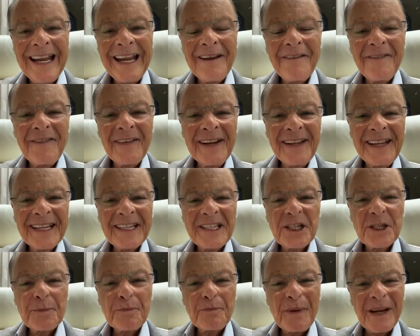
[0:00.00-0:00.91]

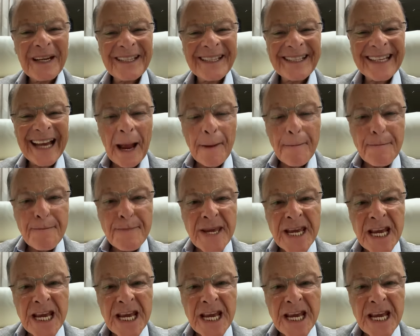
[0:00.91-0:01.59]
Free from these